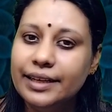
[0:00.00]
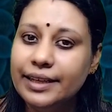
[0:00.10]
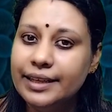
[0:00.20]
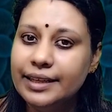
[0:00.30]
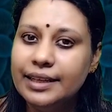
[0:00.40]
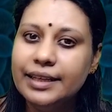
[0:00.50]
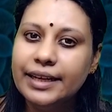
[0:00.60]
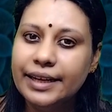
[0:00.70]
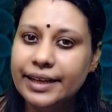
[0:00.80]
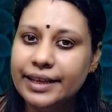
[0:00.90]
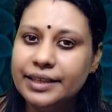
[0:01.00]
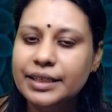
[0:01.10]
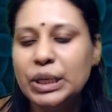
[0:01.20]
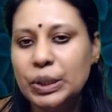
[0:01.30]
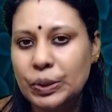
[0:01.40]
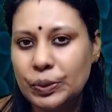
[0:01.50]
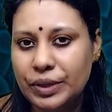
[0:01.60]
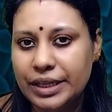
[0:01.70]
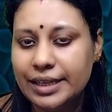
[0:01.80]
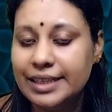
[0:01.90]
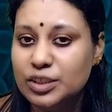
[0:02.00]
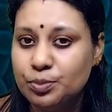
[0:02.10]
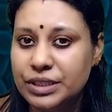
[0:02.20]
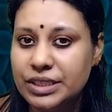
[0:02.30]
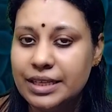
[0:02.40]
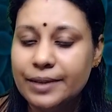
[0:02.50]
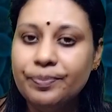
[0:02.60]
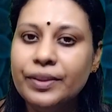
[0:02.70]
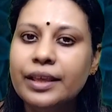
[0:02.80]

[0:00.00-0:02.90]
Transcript: daily diet routine, especially